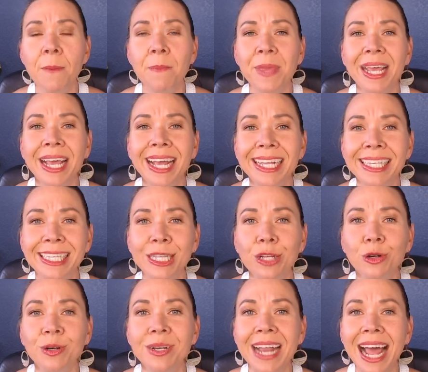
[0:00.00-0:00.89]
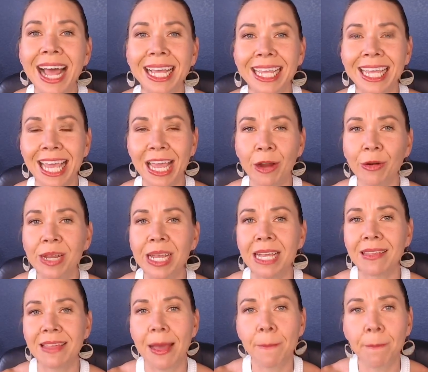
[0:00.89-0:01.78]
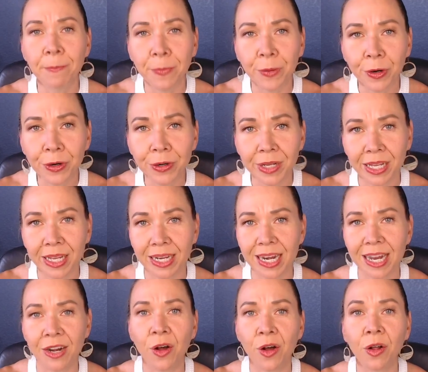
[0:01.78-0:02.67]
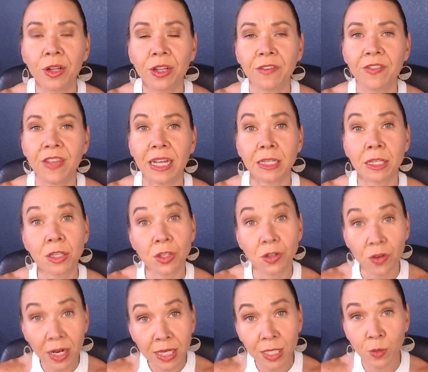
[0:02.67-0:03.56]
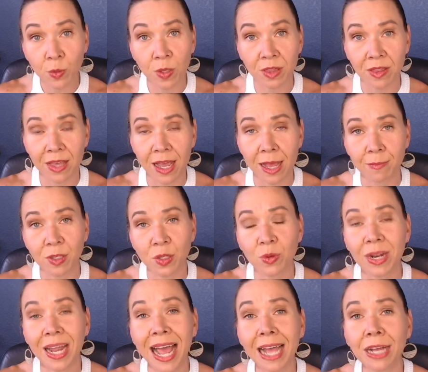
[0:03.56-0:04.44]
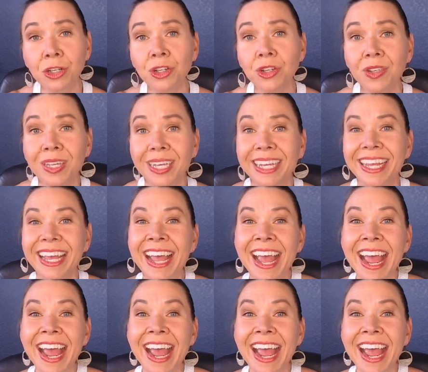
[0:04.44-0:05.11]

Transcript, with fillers: because they're not carrying that burden and all of that stress with them. So it actually